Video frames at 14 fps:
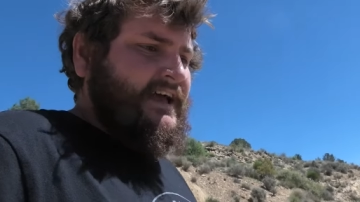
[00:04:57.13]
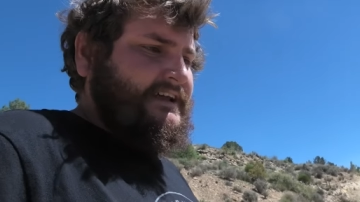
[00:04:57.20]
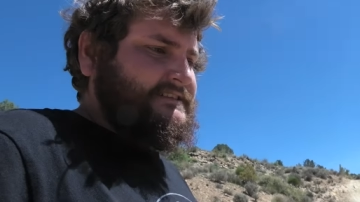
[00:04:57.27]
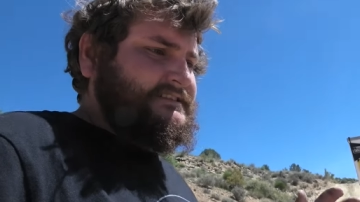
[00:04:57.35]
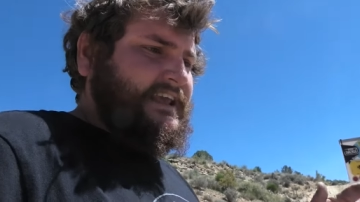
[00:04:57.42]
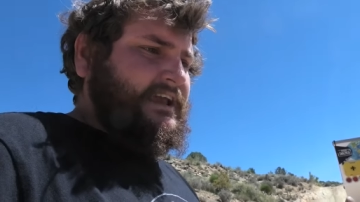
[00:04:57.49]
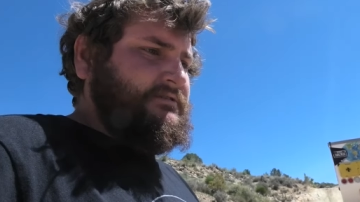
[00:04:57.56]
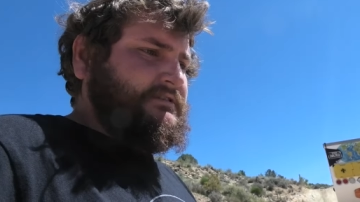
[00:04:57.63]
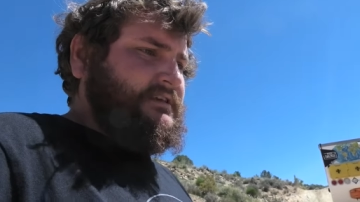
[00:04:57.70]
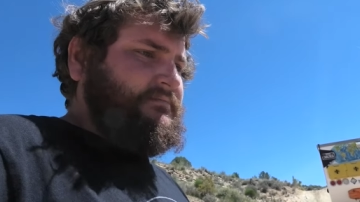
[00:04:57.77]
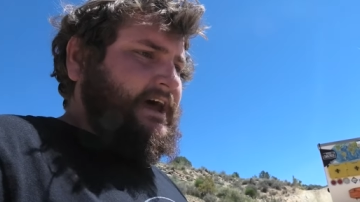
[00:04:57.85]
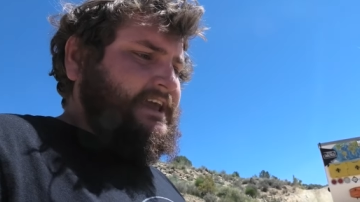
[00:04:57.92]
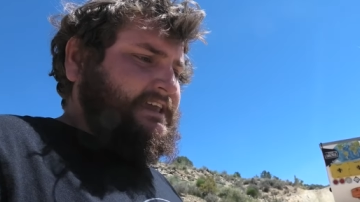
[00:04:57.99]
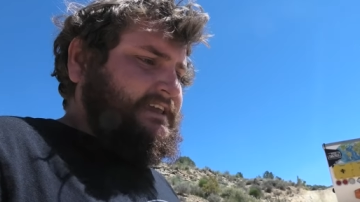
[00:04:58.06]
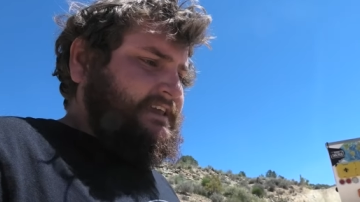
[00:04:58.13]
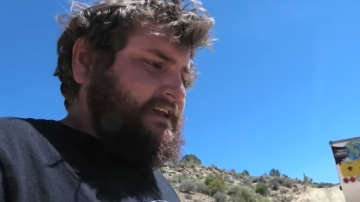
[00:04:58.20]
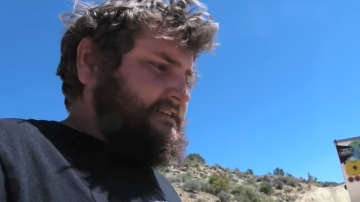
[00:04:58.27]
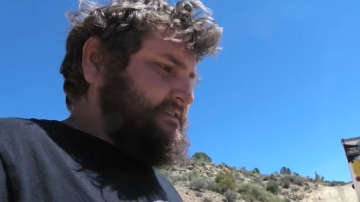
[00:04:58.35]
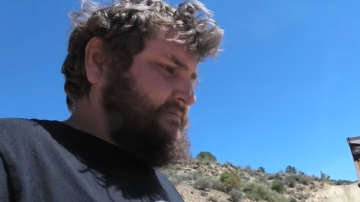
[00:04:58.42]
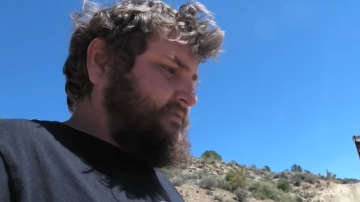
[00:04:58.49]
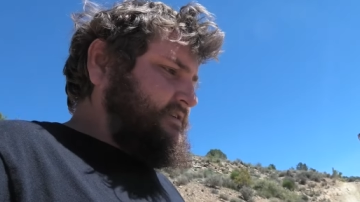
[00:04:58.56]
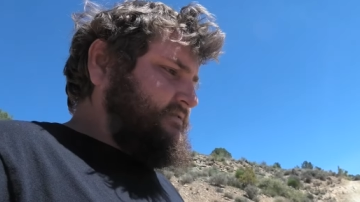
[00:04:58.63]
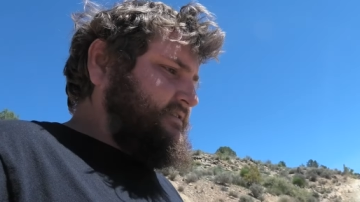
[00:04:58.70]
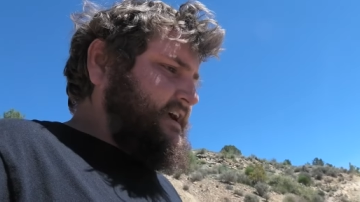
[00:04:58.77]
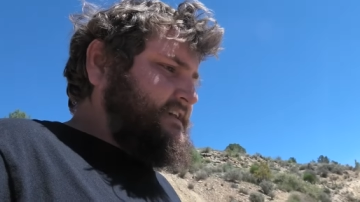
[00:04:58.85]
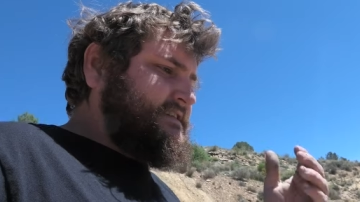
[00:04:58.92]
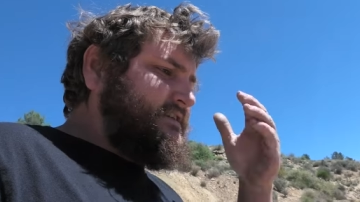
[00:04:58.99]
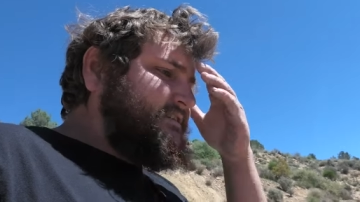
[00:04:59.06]
and stay with the bike and get someone to
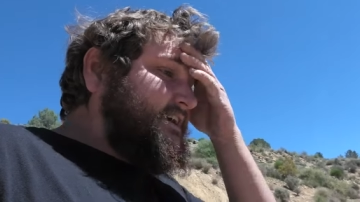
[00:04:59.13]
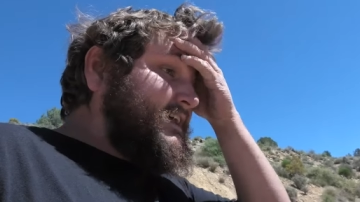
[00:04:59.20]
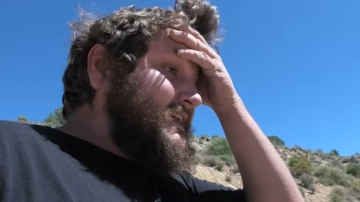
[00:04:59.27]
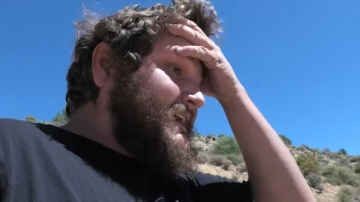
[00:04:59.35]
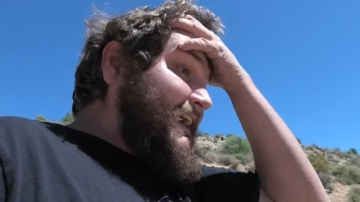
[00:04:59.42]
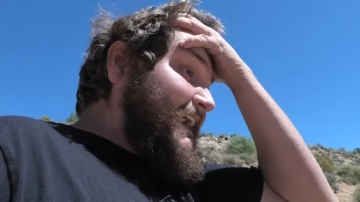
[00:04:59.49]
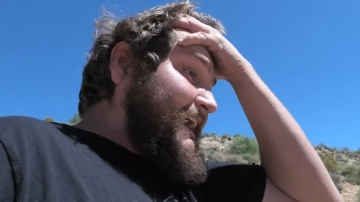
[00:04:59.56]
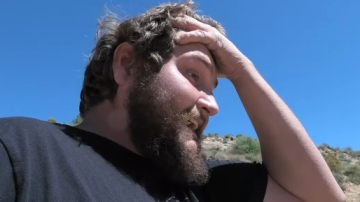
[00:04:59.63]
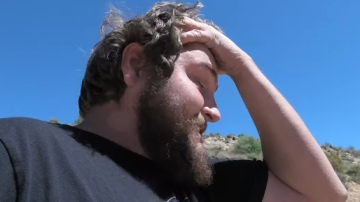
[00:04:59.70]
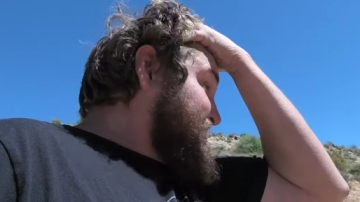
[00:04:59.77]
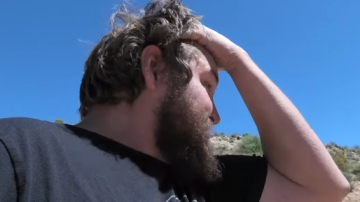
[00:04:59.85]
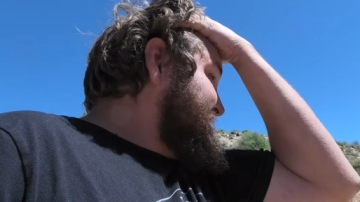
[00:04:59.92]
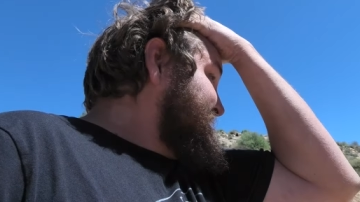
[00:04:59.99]
rescue it. Oh,